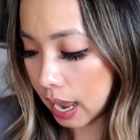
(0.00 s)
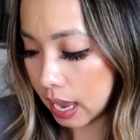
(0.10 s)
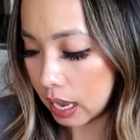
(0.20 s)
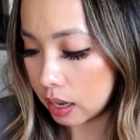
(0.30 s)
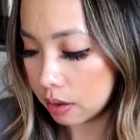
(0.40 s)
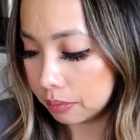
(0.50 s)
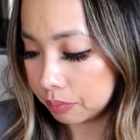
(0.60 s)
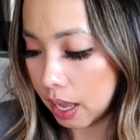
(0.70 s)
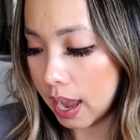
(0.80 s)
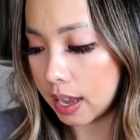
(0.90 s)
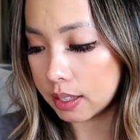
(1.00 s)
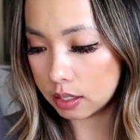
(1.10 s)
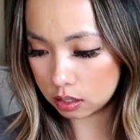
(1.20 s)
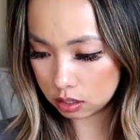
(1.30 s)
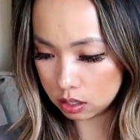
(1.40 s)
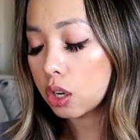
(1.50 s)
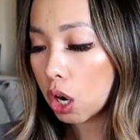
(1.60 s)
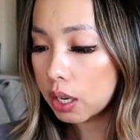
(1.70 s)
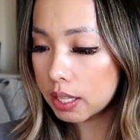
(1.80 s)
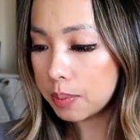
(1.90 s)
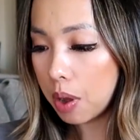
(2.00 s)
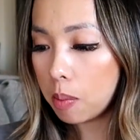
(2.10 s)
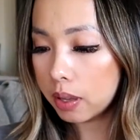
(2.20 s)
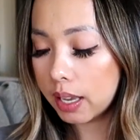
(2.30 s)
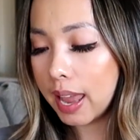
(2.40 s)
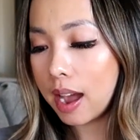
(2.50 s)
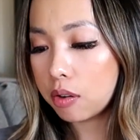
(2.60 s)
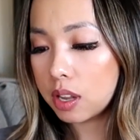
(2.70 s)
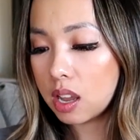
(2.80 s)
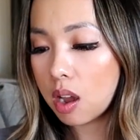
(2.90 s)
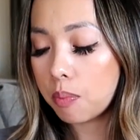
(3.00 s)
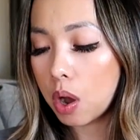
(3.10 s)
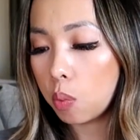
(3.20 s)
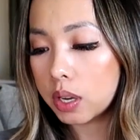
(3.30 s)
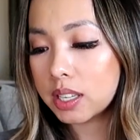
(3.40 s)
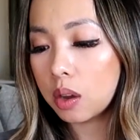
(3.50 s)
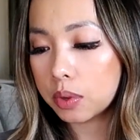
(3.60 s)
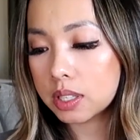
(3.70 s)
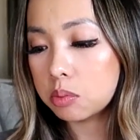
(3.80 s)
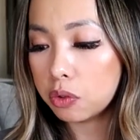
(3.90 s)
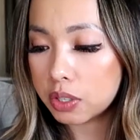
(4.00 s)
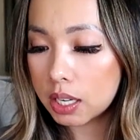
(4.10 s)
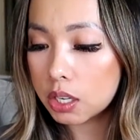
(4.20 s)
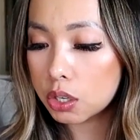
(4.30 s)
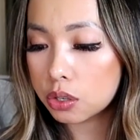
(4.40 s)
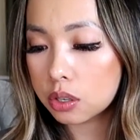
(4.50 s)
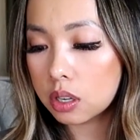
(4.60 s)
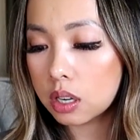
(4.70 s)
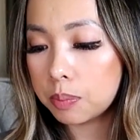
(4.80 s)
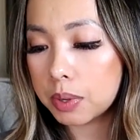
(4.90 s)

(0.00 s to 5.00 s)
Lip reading: A. asked, currently in public accounting, but one day wants to move to industry